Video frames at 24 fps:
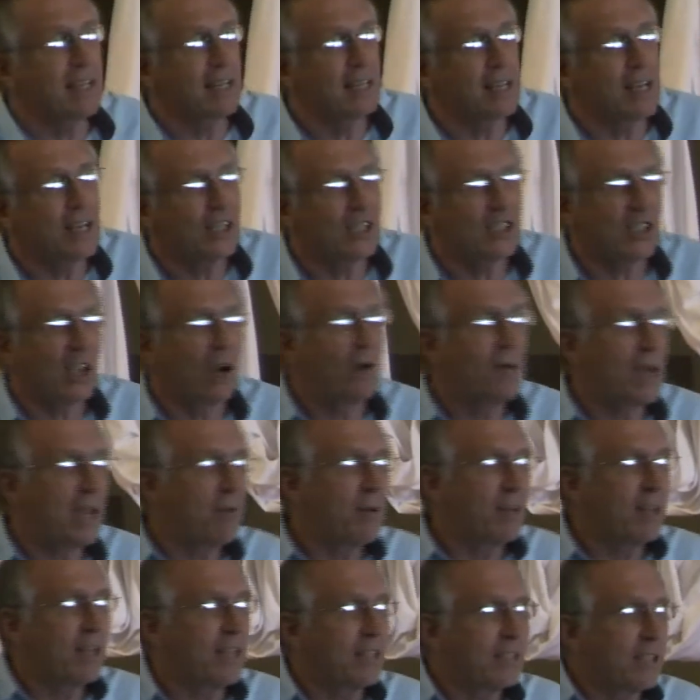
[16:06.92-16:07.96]
did the
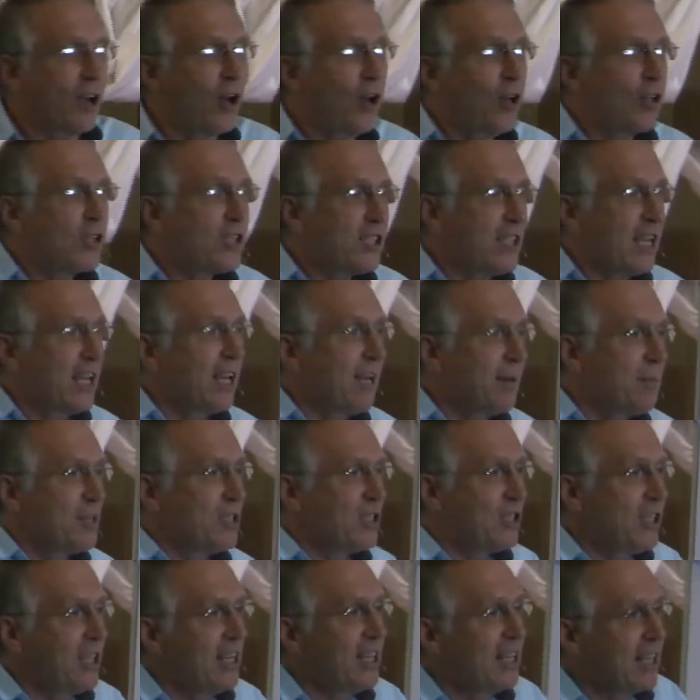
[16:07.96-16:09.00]
sewing with this old singer
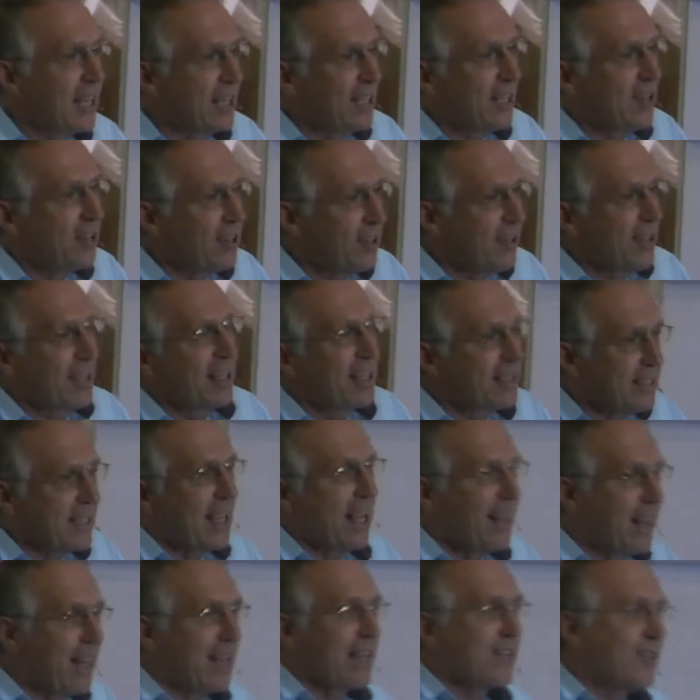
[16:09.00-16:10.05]
machine that you, this
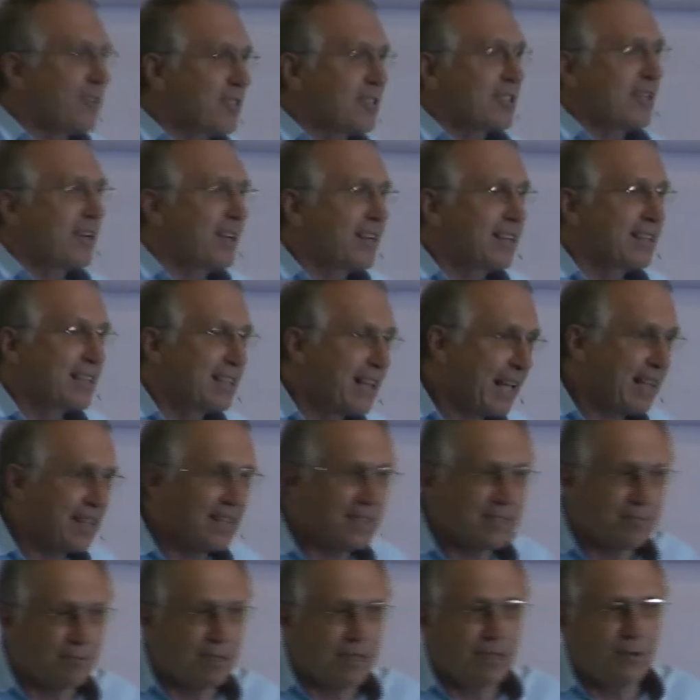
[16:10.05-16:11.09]
thing that you turn like
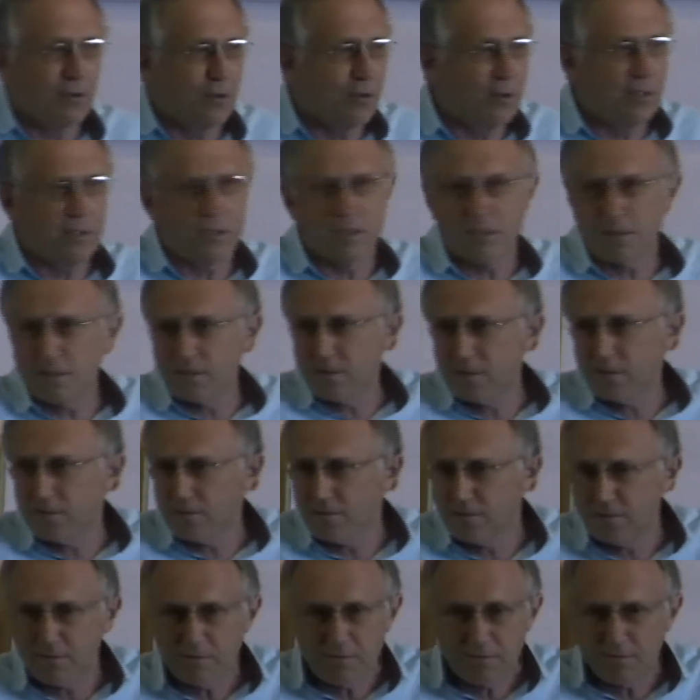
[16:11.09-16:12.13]
this. What do you call it?
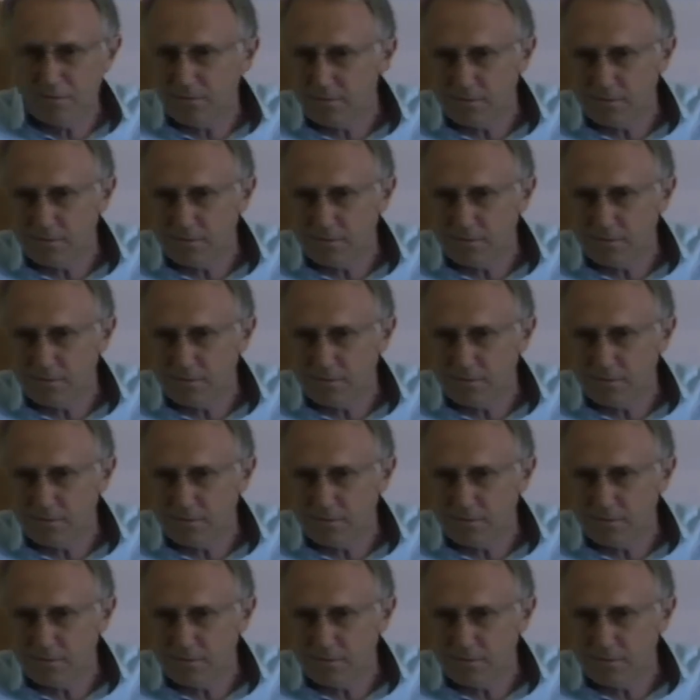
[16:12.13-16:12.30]
This